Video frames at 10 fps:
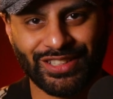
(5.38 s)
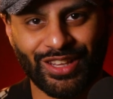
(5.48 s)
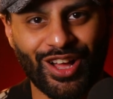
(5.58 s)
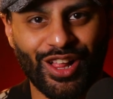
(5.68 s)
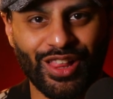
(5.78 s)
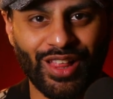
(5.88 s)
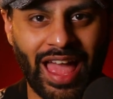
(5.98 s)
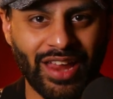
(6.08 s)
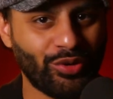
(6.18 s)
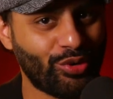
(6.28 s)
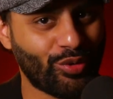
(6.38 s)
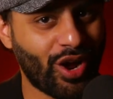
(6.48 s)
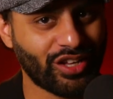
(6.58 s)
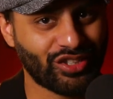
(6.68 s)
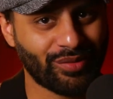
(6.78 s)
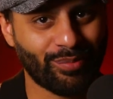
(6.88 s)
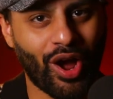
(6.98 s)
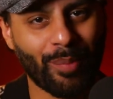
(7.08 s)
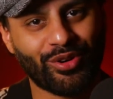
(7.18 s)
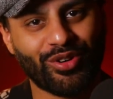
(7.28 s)
Tallal and you are watching
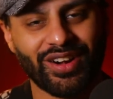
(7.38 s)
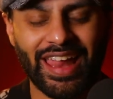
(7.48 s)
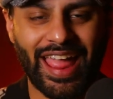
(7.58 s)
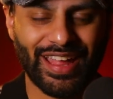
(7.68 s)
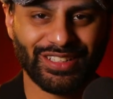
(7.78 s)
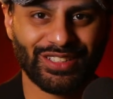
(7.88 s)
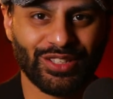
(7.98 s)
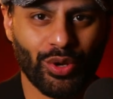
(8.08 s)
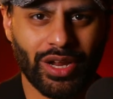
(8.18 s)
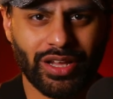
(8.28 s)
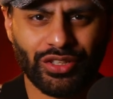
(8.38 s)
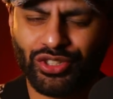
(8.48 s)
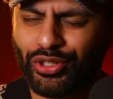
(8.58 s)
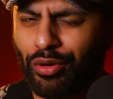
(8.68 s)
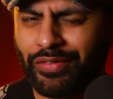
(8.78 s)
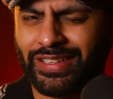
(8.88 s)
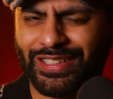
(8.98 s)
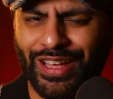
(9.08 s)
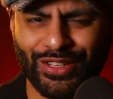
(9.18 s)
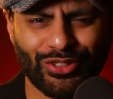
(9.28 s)
Popcorn and Soda, the show where we
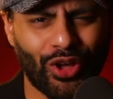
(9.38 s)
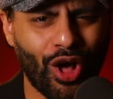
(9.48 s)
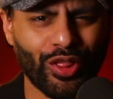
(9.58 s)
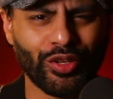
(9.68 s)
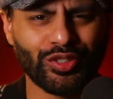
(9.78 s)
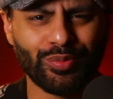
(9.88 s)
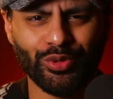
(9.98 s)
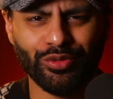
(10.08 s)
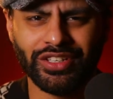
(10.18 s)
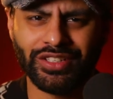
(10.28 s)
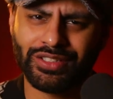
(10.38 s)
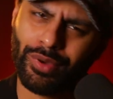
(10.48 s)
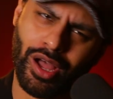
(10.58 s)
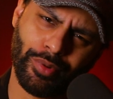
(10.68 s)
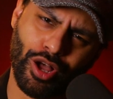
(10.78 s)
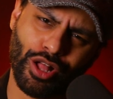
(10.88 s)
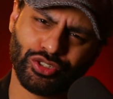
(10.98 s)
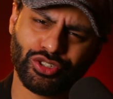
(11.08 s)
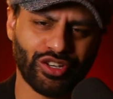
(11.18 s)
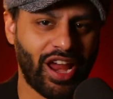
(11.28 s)
discuss all things movies, pop
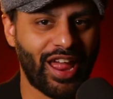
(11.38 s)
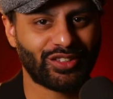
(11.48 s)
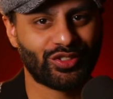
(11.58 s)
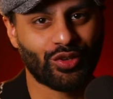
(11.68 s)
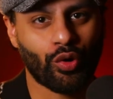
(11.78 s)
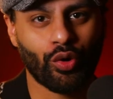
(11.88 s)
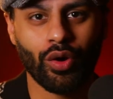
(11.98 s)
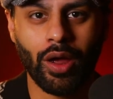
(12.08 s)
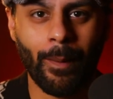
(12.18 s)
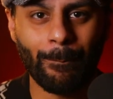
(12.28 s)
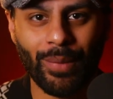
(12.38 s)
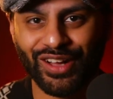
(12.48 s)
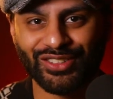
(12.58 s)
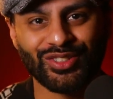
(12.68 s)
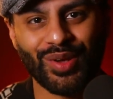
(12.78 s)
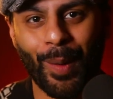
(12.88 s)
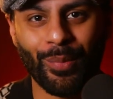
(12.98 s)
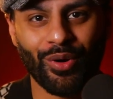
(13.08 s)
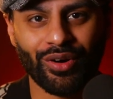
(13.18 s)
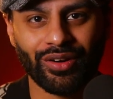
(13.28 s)
culture, and so much
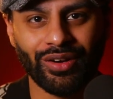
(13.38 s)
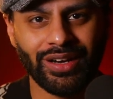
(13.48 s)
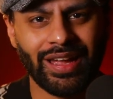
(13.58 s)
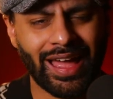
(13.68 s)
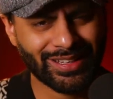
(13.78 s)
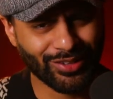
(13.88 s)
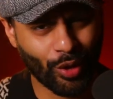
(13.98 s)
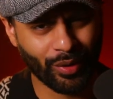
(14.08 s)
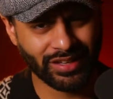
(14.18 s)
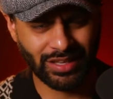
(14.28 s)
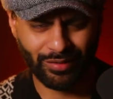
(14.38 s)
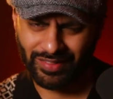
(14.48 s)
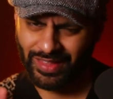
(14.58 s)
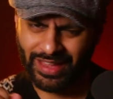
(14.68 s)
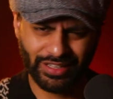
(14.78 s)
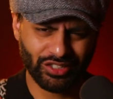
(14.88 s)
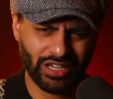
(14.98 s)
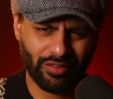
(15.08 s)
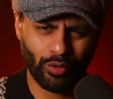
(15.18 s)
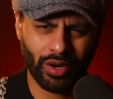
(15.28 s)
more. As always, I want to thank each
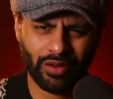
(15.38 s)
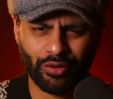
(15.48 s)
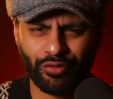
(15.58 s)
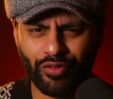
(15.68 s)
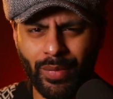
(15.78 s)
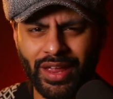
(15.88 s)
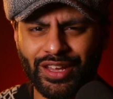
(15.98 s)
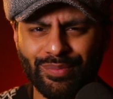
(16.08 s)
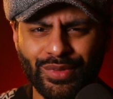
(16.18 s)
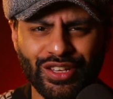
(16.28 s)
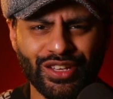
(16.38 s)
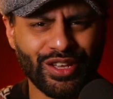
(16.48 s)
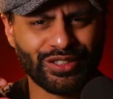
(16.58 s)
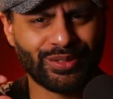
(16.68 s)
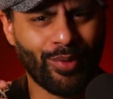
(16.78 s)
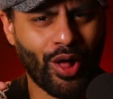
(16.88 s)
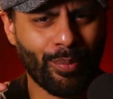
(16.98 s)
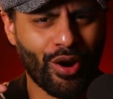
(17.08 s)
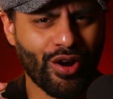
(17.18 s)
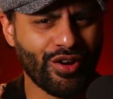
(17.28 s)
and every one of you for making me a small
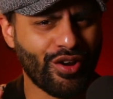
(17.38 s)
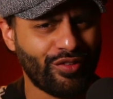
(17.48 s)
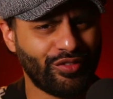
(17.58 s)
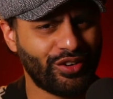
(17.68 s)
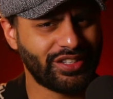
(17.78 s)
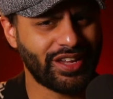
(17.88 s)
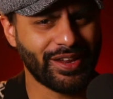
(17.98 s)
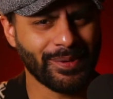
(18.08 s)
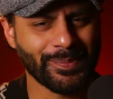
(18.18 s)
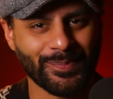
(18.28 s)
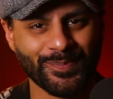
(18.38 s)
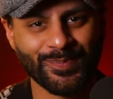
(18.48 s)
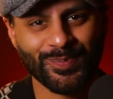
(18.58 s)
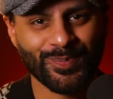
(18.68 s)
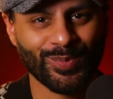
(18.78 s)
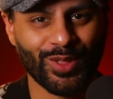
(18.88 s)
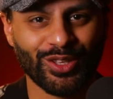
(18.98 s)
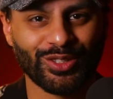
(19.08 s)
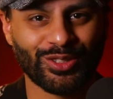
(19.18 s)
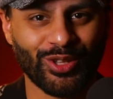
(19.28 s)
part of your day.
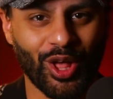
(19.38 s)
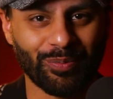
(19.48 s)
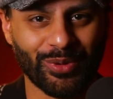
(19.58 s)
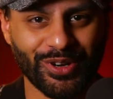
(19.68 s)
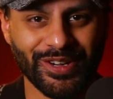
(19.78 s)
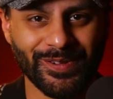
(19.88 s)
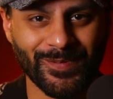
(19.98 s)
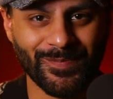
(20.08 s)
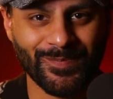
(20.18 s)
Saltburn.